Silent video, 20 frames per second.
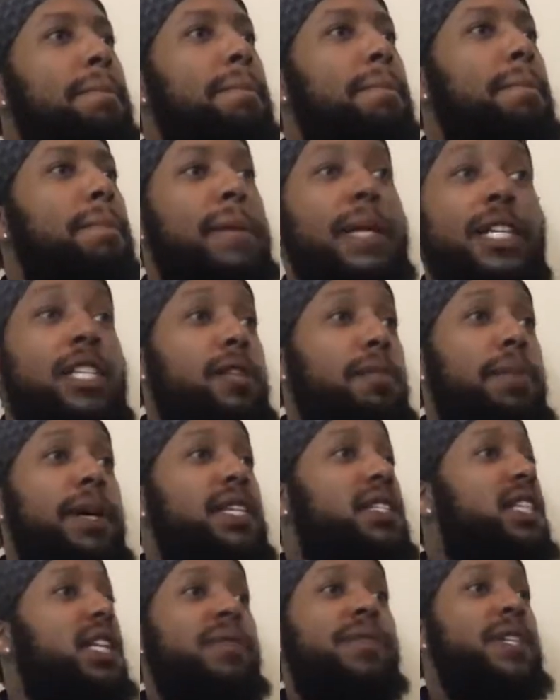This is the
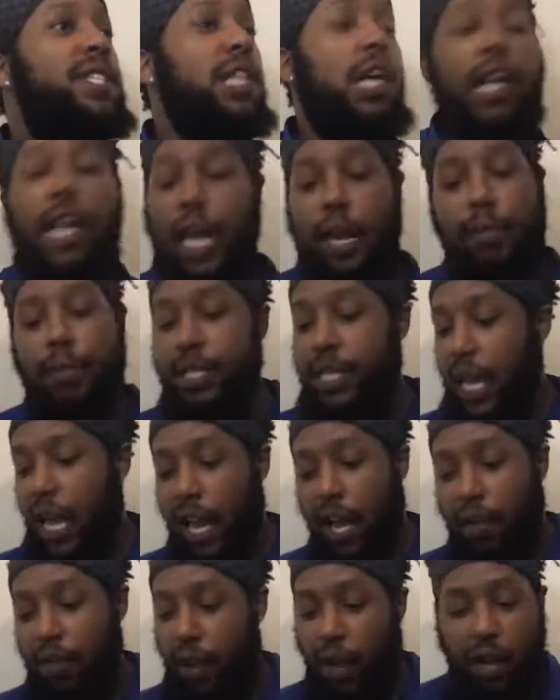best defense our defense
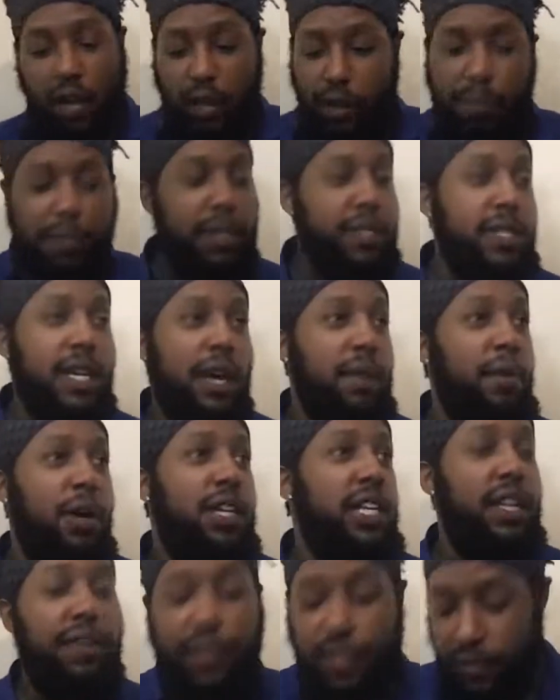have
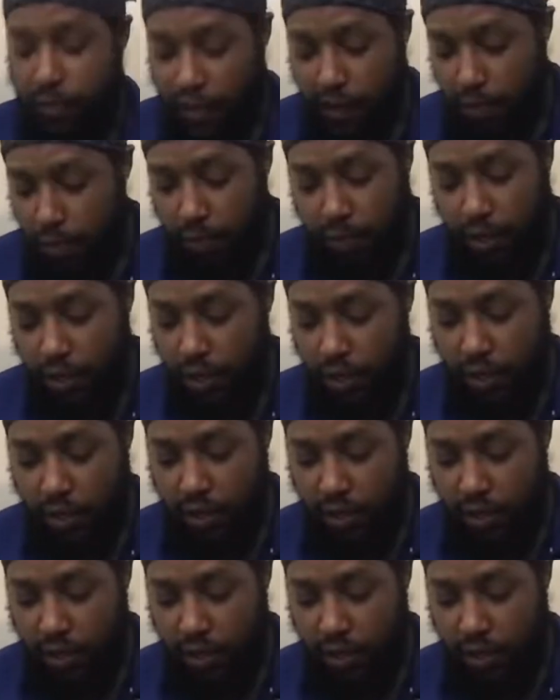ever played.